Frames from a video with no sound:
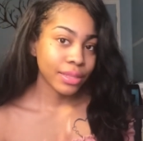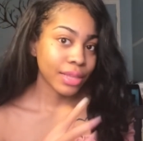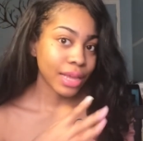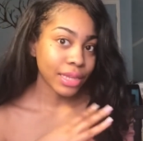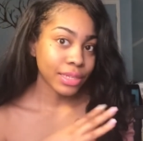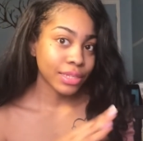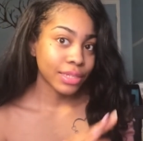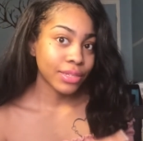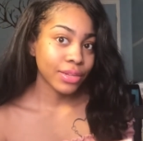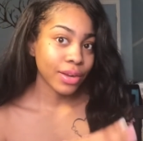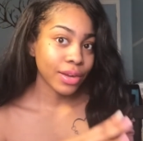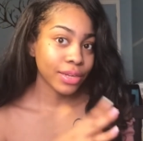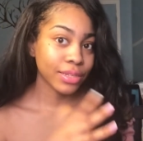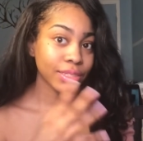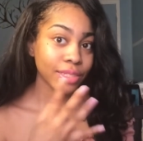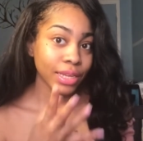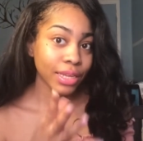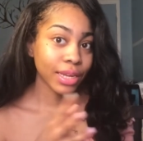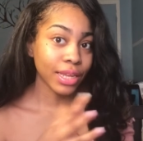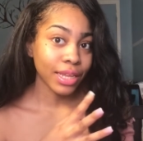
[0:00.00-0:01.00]
I just started
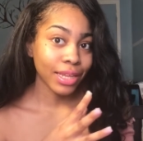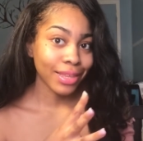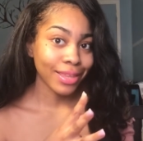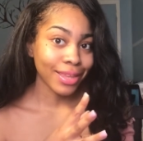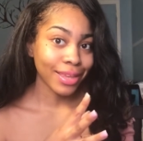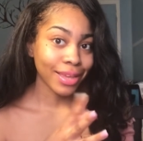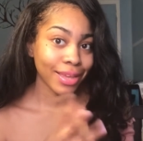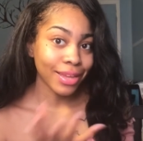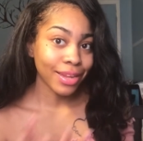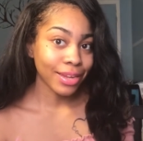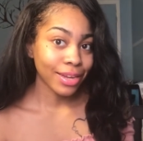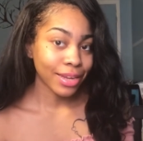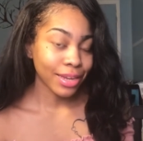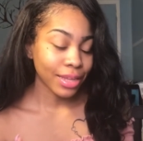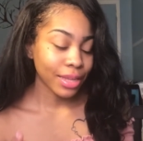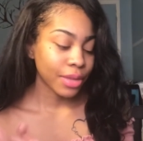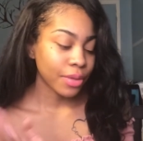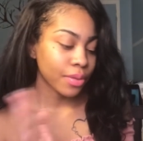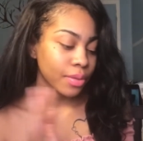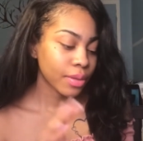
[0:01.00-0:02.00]
saying anything
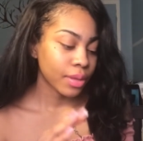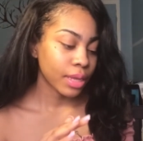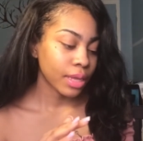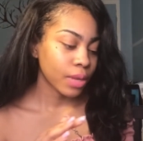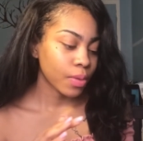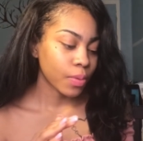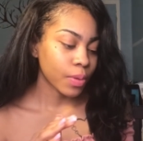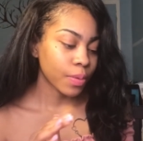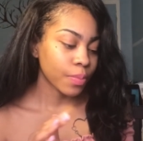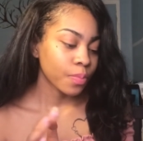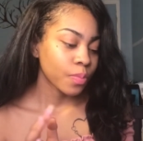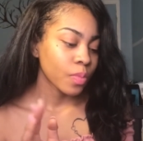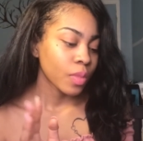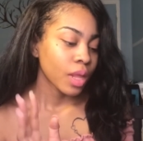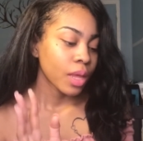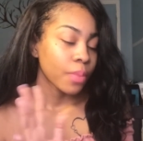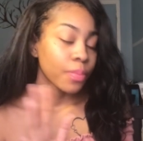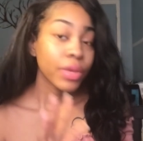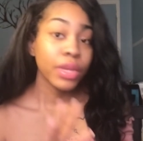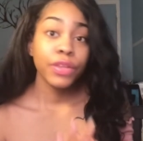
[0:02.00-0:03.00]
clearly. Anyway,
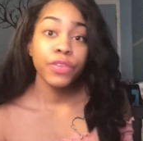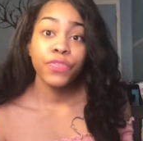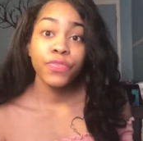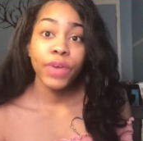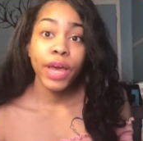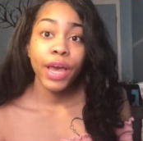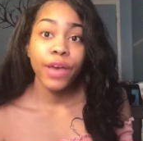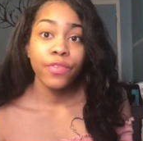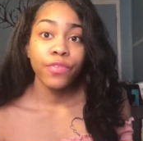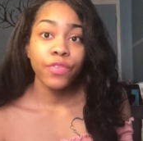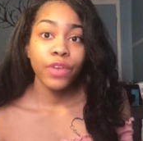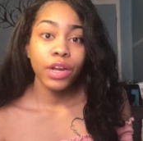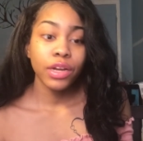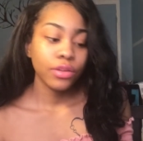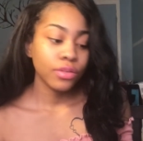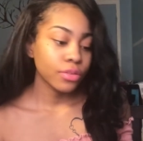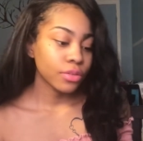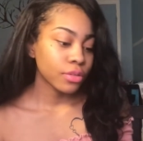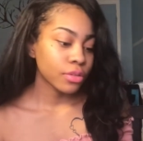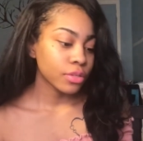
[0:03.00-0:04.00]
but it's fine,
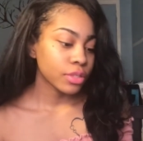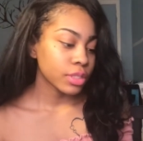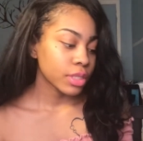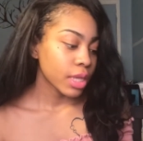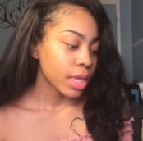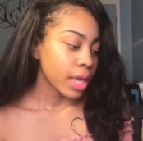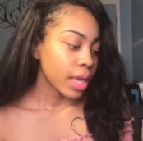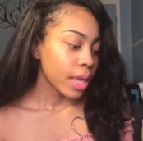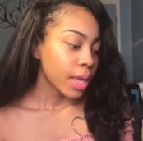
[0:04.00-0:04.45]
Freckles.